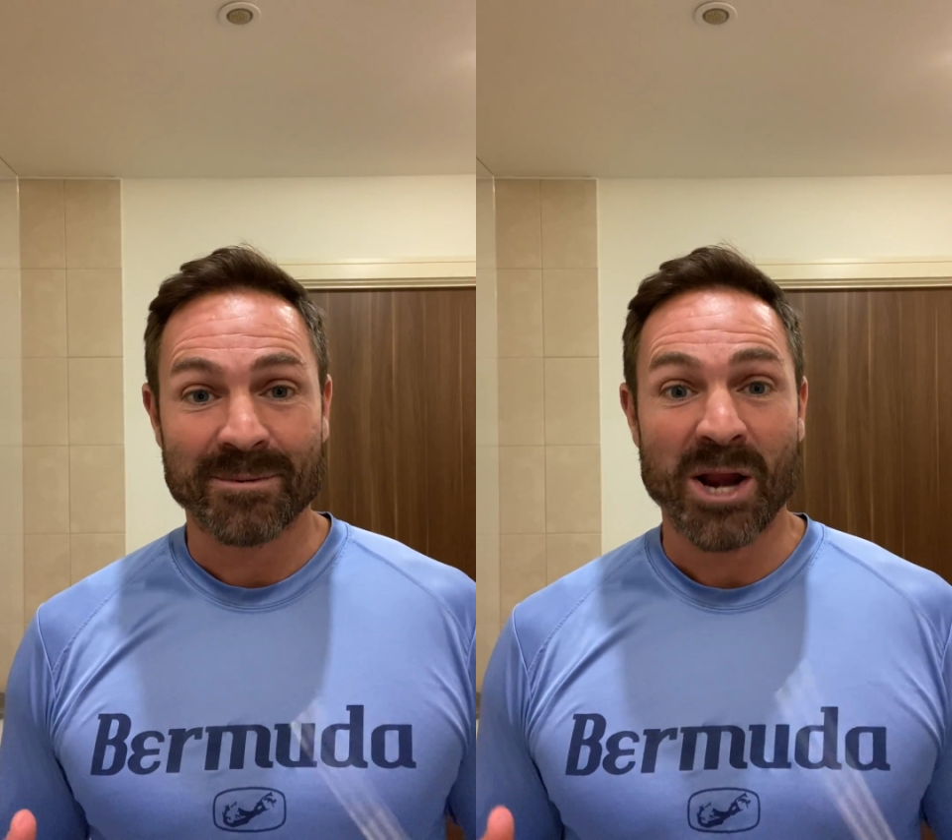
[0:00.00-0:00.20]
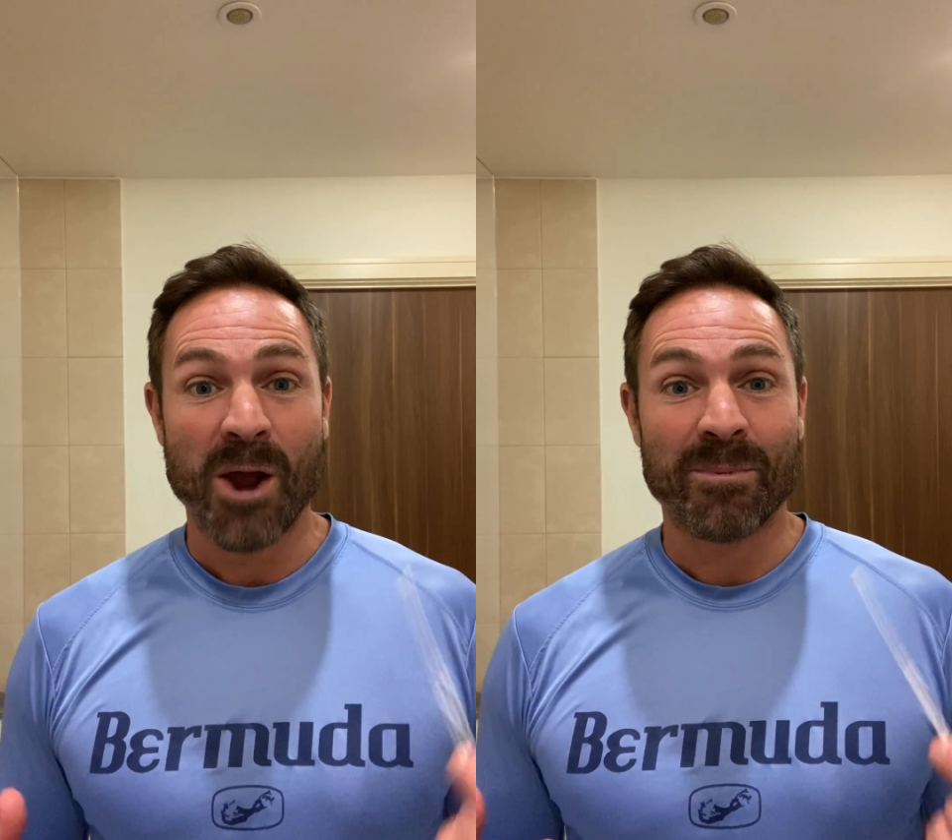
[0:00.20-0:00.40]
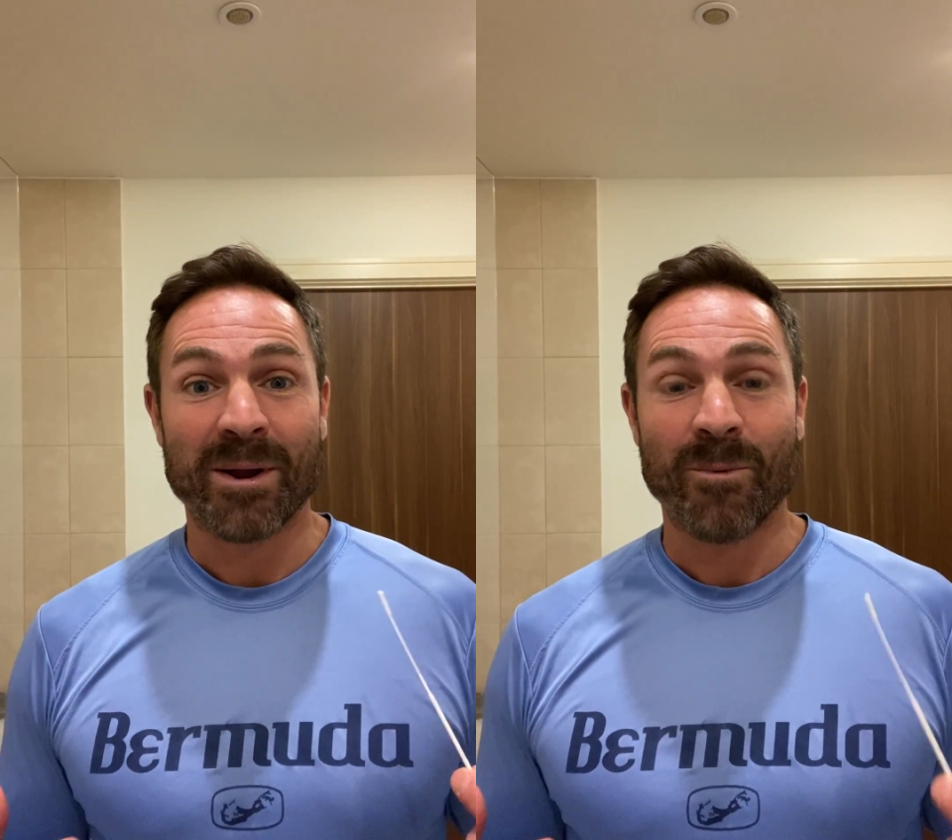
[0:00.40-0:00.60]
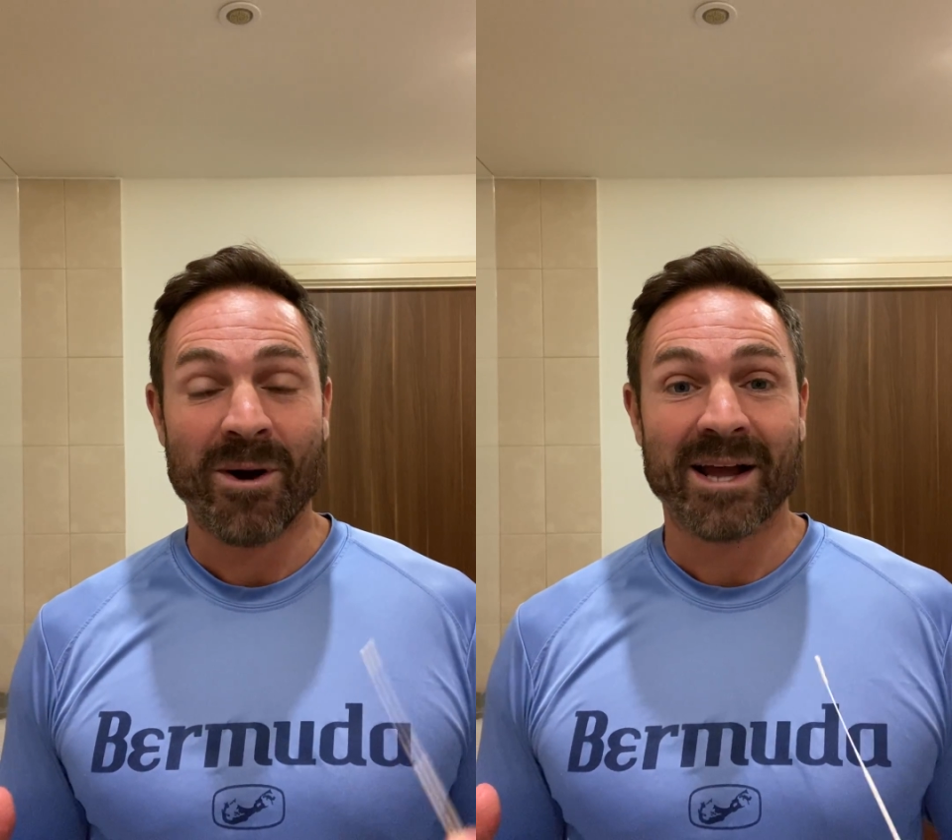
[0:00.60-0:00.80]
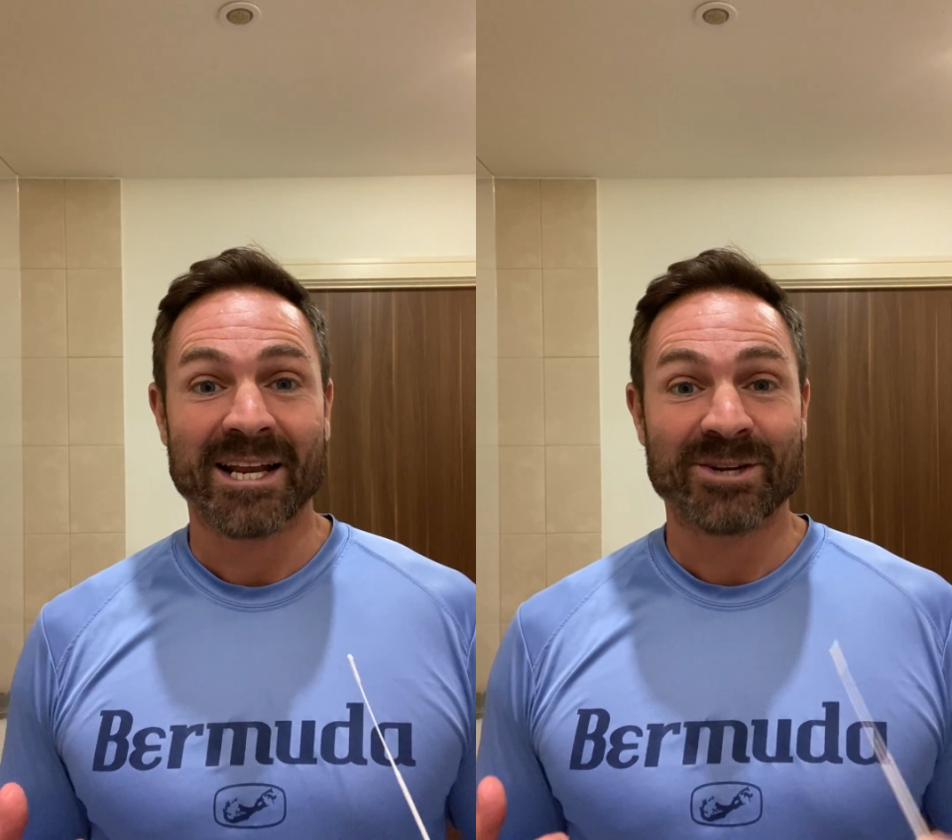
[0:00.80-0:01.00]
I'm going to open it
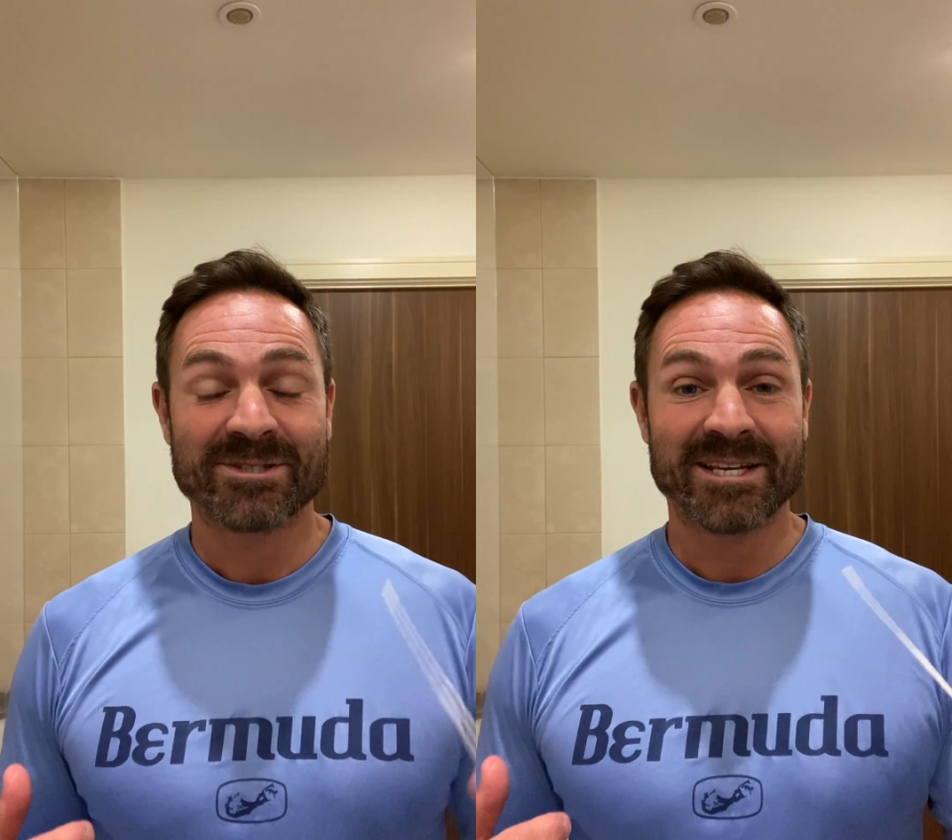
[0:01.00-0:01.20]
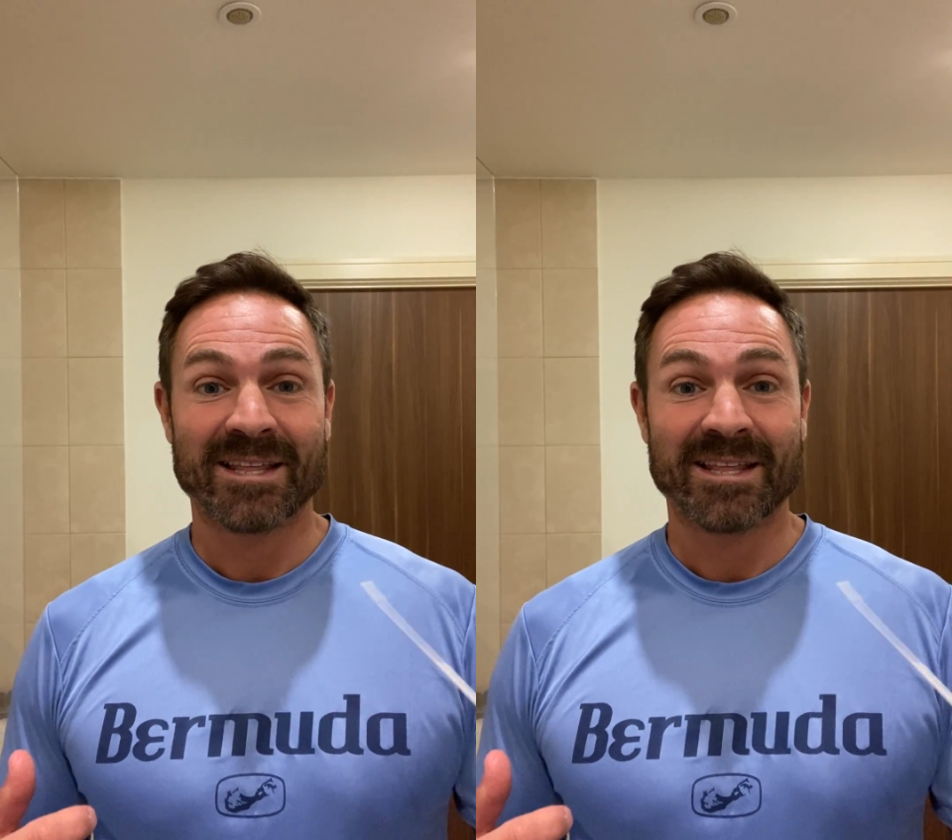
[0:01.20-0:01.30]
wide and you'll see